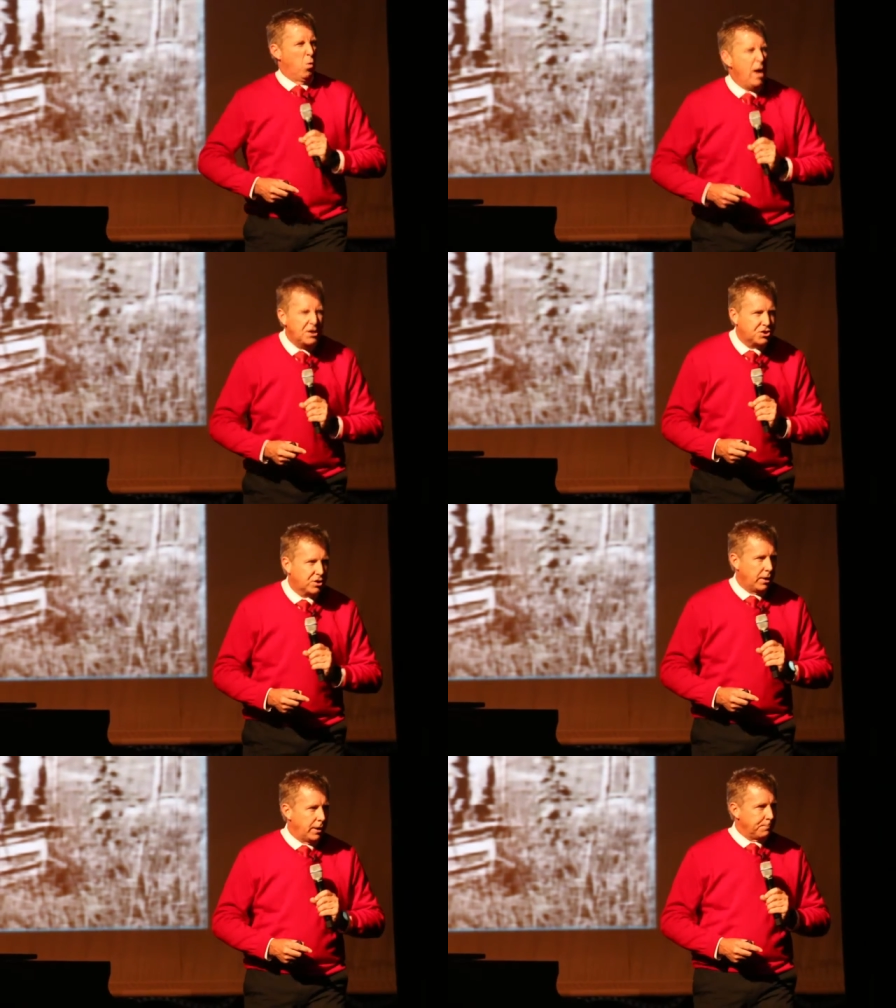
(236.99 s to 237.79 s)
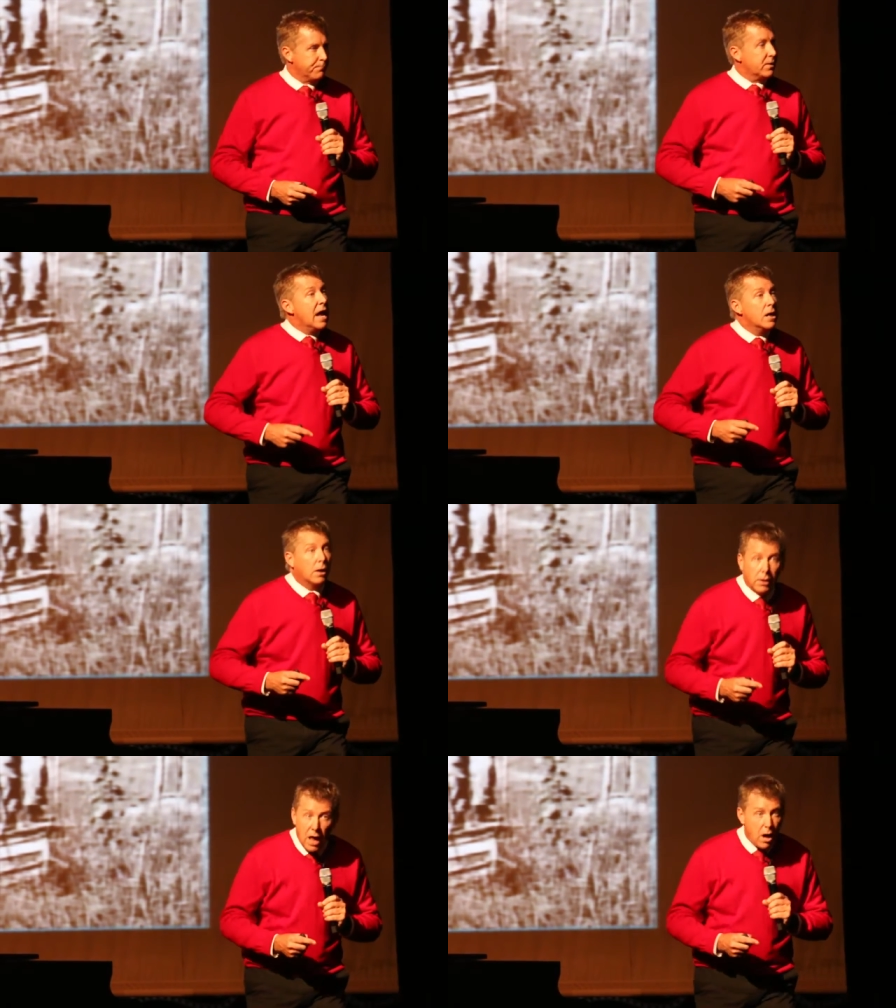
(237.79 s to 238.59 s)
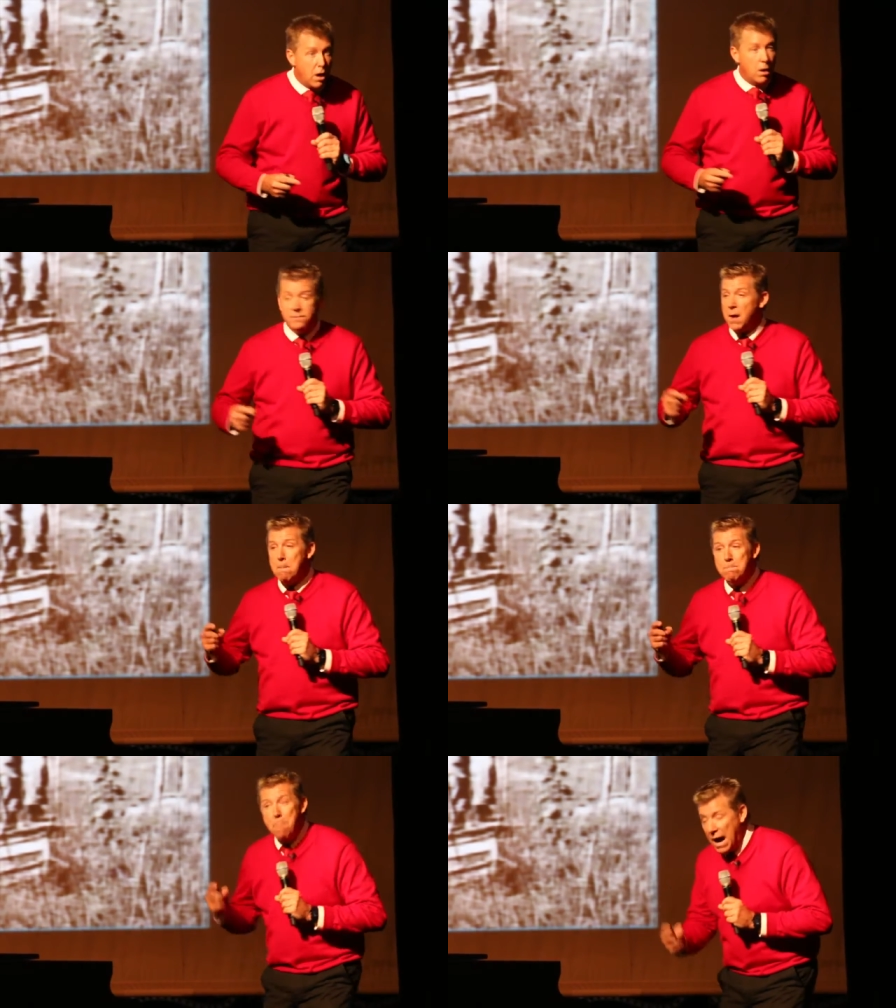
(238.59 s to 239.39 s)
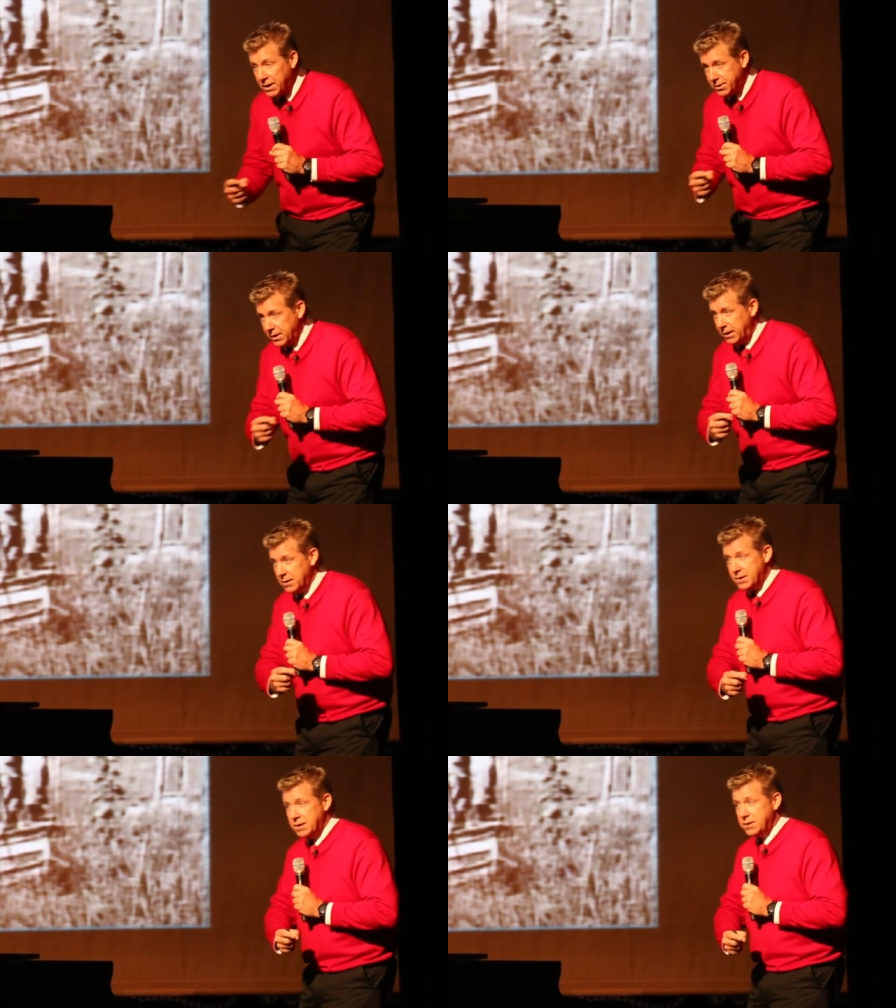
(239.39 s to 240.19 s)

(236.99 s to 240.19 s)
wrestling, loved boxing his